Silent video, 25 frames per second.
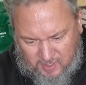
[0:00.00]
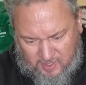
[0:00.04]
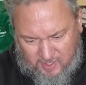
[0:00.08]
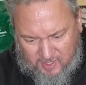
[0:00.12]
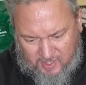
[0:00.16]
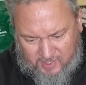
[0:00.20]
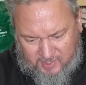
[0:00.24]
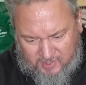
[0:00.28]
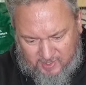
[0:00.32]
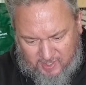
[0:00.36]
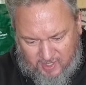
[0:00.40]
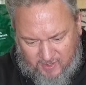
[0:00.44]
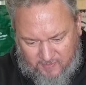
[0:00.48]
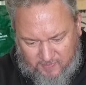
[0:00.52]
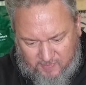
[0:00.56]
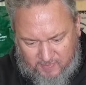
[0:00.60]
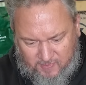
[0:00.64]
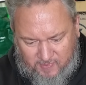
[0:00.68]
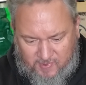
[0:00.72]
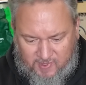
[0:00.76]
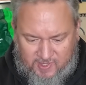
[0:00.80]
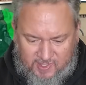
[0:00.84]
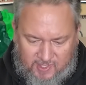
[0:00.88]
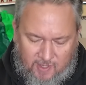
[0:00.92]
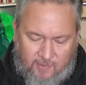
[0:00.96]
Next
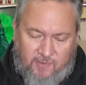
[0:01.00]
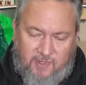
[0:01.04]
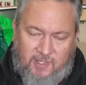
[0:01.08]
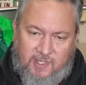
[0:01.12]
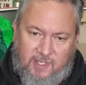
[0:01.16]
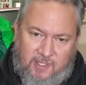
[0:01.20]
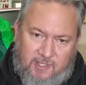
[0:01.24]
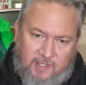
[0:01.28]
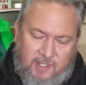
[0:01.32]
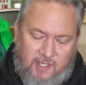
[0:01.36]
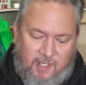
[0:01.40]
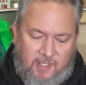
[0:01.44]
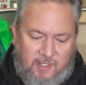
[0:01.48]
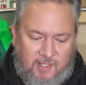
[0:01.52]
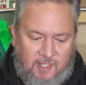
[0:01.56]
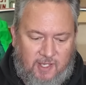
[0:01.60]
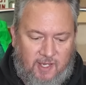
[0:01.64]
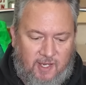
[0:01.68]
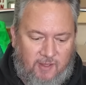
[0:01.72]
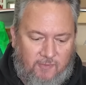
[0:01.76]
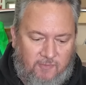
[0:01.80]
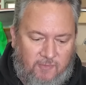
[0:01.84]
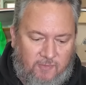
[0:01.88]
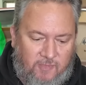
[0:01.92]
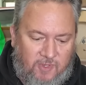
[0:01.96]
up, 7/16
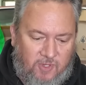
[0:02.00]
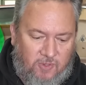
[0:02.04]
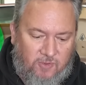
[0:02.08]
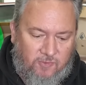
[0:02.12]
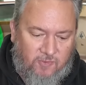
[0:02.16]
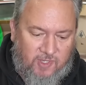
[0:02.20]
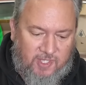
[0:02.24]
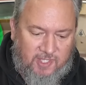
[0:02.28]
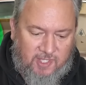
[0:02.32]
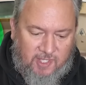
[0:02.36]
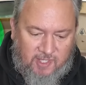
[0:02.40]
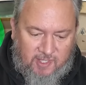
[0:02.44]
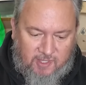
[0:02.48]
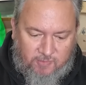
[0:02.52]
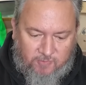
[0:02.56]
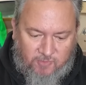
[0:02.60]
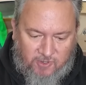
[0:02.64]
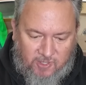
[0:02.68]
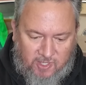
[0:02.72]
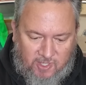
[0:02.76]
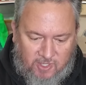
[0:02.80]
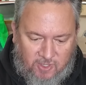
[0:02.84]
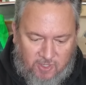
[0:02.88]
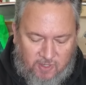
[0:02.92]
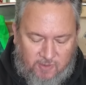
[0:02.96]
11 mil, which is
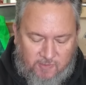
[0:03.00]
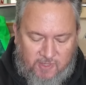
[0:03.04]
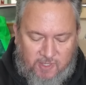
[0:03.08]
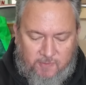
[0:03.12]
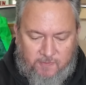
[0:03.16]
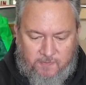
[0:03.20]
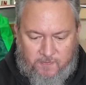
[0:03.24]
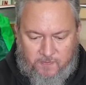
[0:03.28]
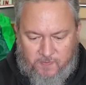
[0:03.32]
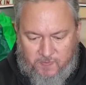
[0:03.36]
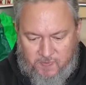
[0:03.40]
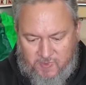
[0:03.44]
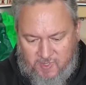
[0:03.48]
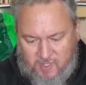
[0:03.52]
pretty common.